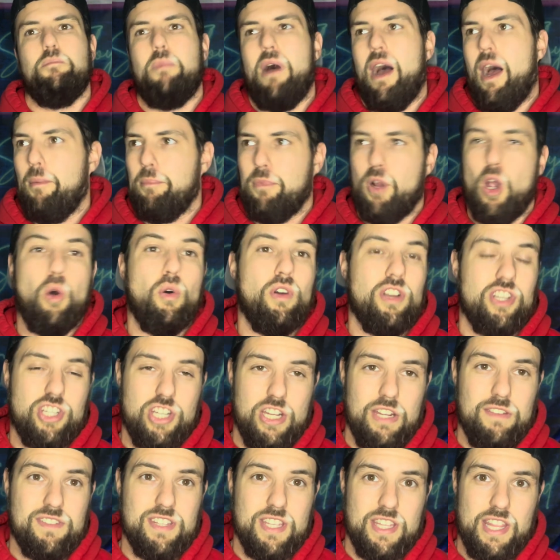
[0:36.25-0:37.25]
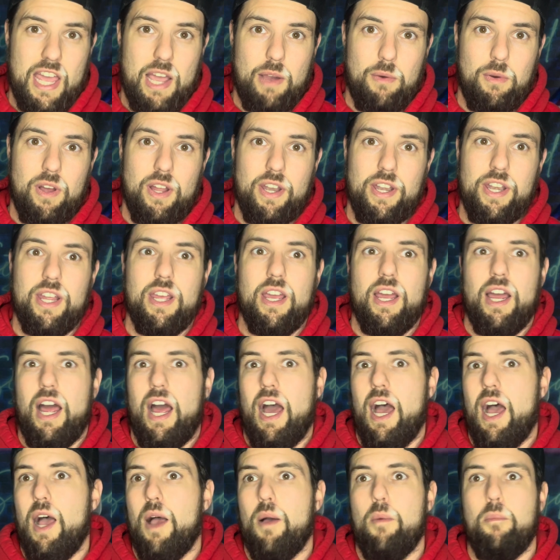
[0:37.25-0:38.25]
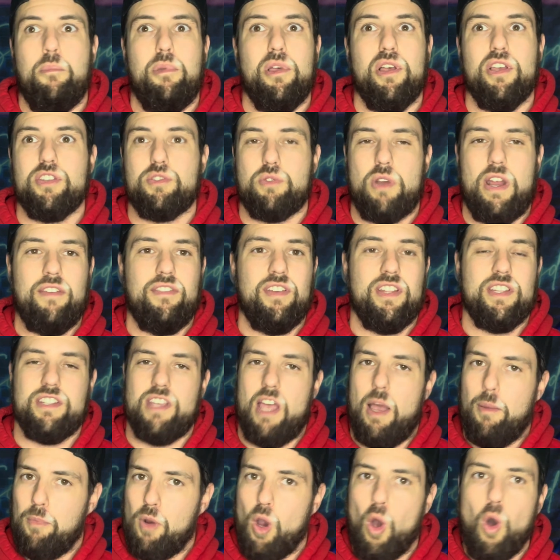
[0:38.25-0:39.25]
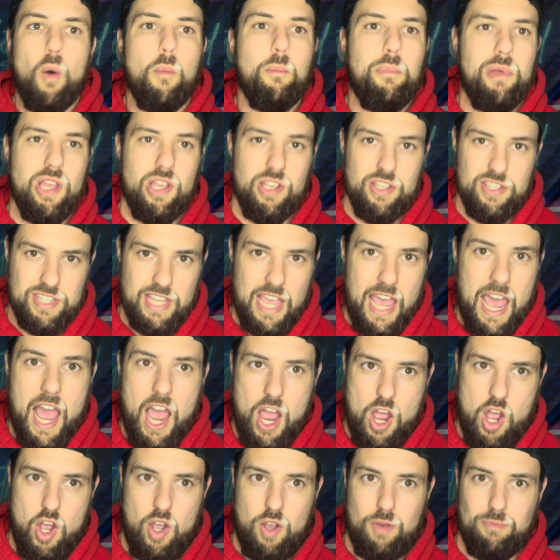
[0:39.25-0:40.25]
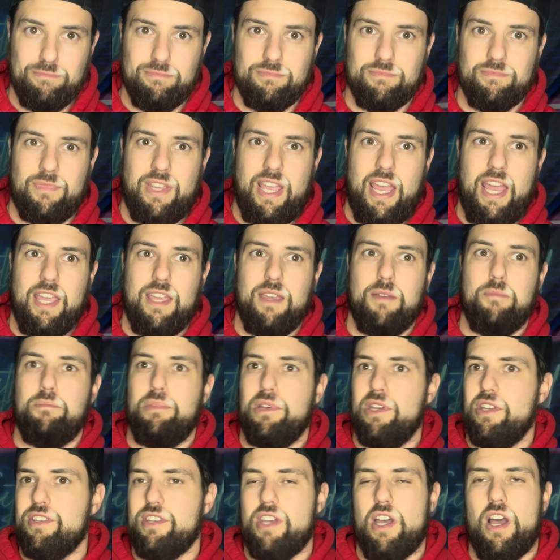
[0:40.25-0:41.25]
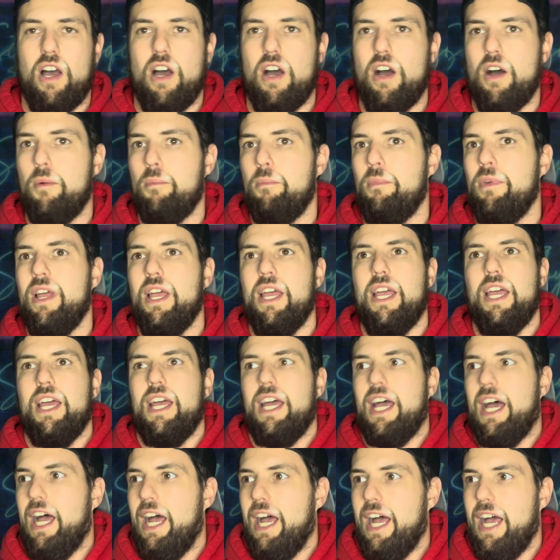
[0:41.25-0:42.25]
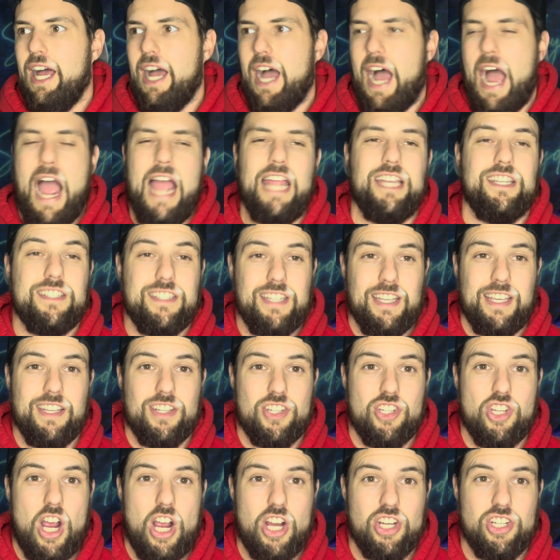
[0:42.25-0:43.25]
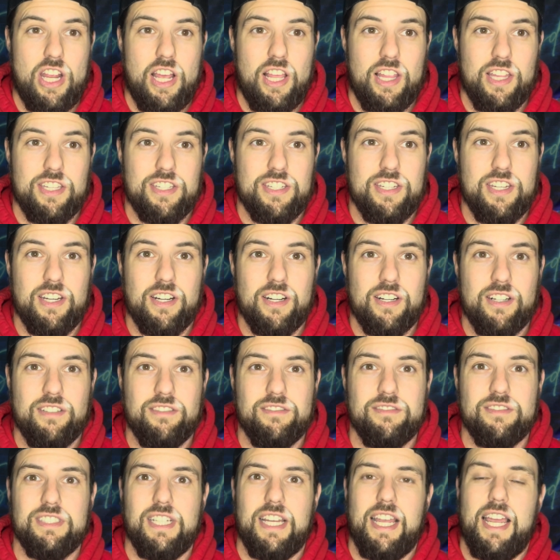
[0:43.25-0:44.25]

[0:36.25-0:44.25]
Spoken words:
I'm going Chiefs in that one. Bills, Ravens, I'm going Bills at home, okay? Bills at home. I just think it's Josh Allen's year.